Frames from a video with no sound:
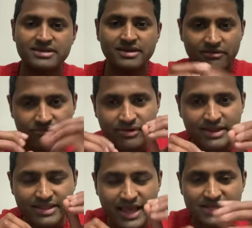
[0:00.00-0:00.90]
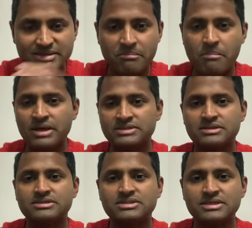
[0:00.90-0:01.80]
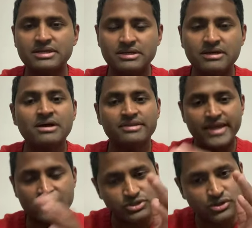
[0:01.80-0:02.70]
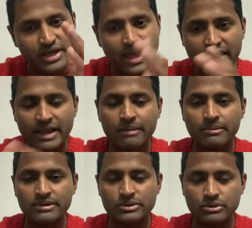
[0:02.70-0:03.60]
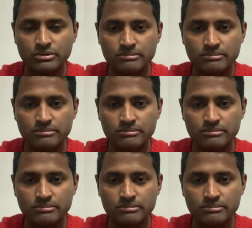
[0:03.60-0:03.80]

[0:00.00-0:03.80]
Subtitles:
Faith as a mustard seed that is going to enable you,